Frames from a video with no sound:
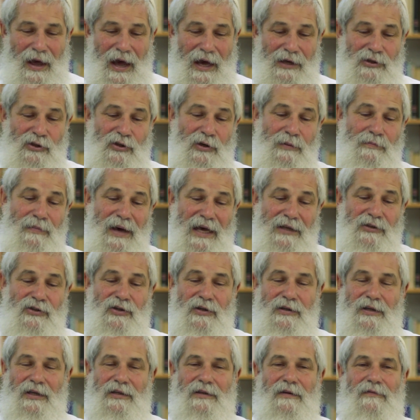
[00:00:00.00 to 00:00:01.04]
I should
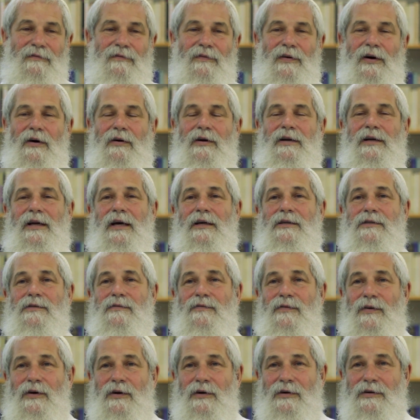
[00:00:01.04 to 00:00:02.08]
mention that the very next
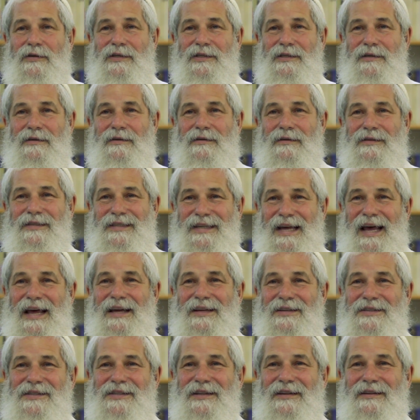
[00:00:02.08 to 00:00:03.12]
verse
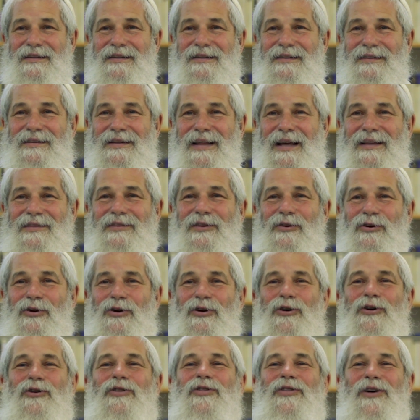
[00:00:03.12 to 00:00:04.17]
says that the
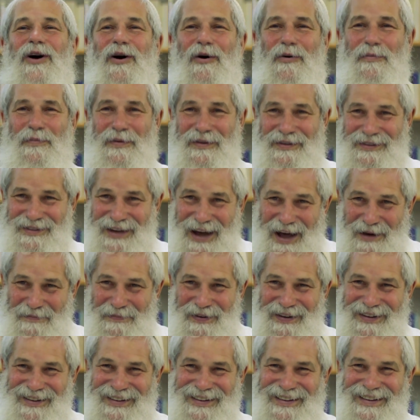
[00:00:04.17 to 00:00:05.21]
earth opened
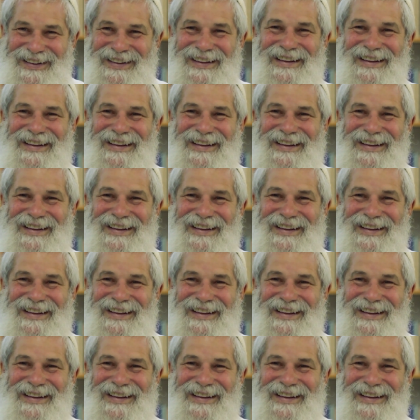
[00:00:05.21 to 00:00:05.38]
up